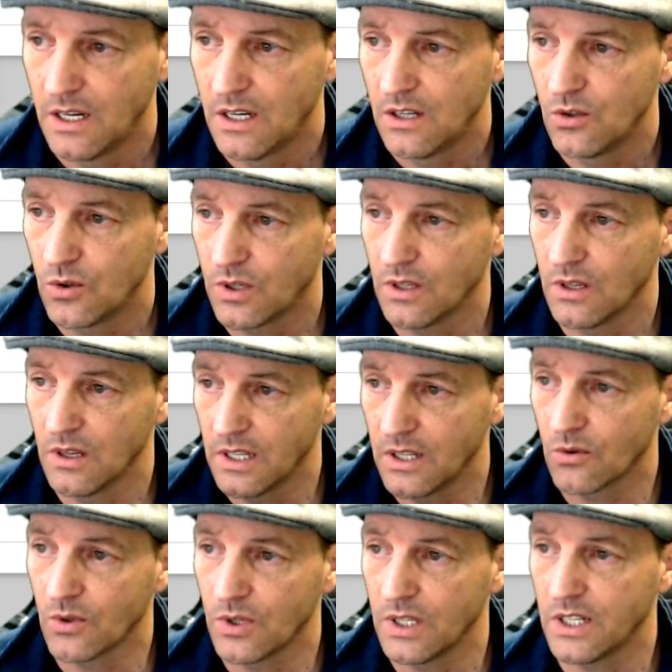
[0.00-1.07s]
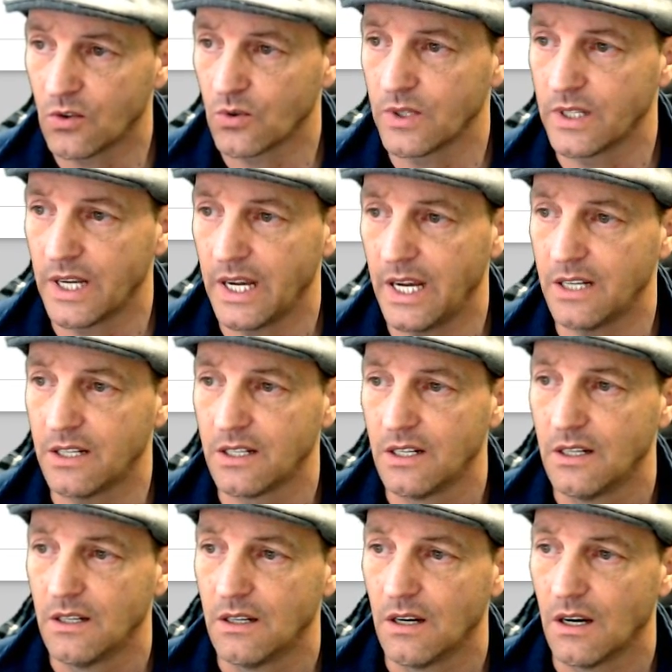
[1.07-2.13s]
you can literally create
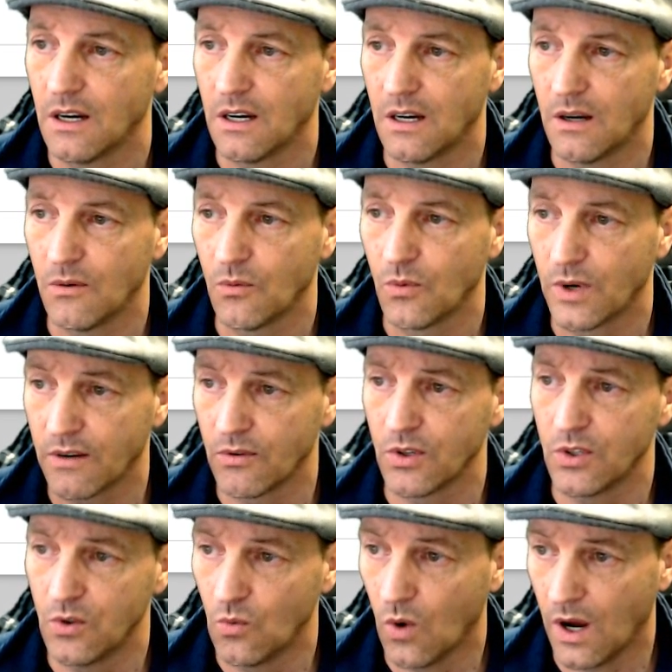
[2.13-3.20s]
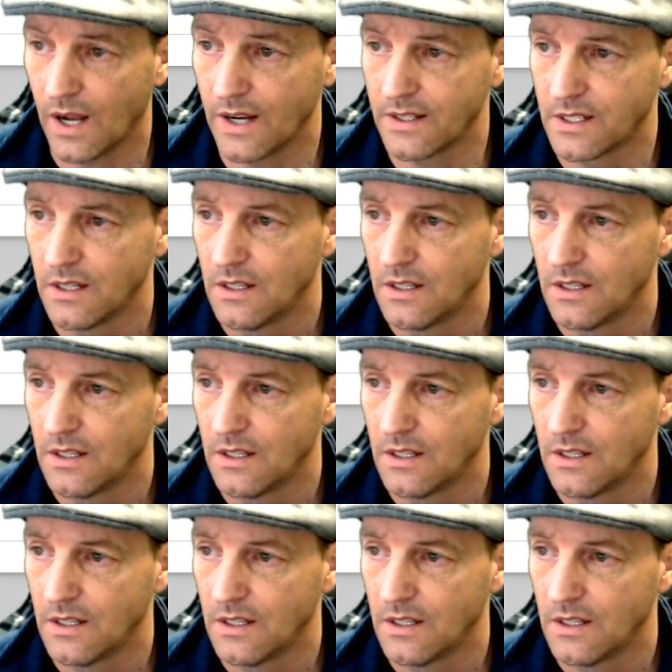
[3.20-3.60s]
whatever you want.